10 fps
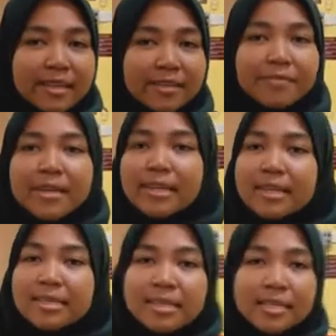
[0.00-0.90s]
Second
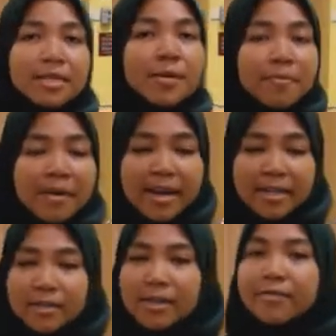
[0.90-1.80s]
factor is
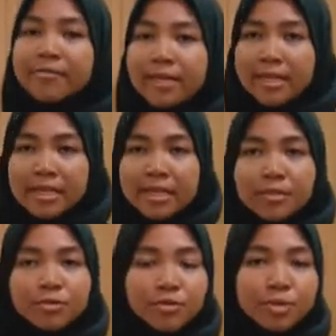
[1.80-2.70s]
price of
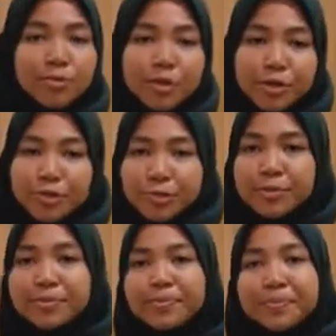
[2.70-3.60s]
limited goods
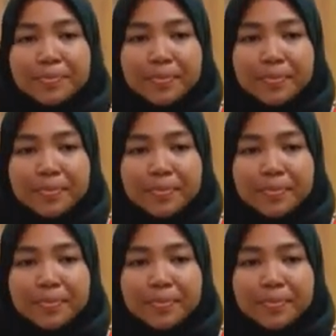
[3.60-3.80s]
produced.